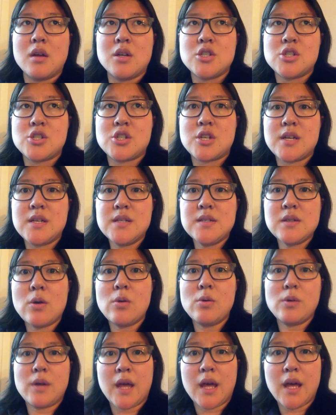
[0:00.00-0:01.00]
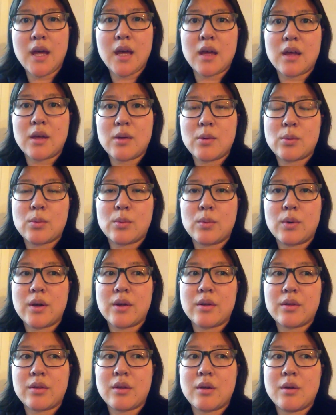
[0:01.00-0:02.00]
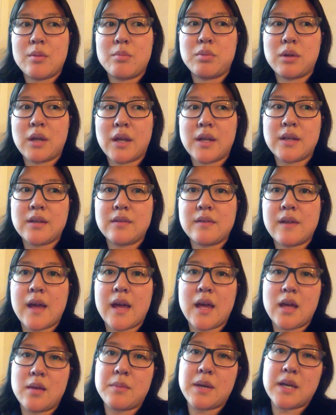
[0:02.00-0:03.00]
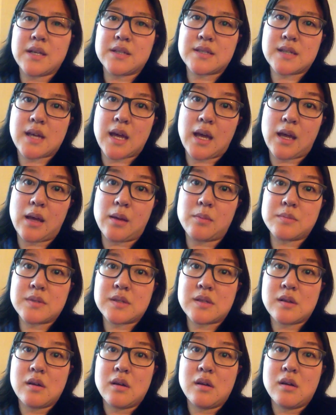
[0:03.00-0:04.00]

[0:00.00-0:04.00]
she's okay with playing the A-man's games